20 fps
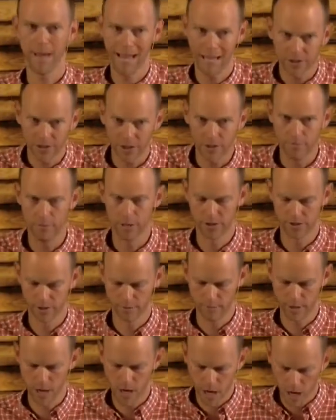
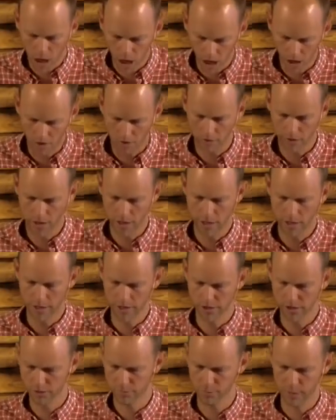pessimism of
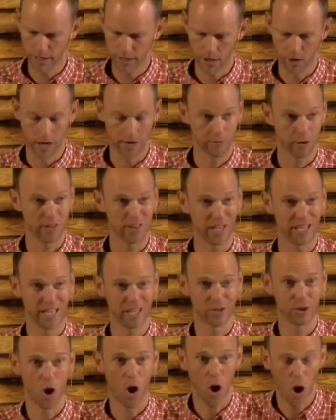despair. Everything
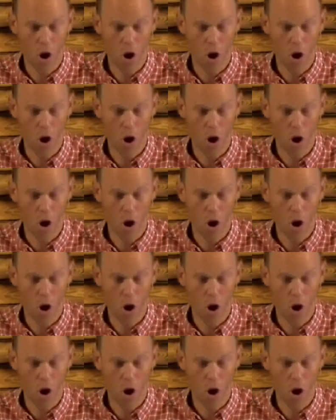is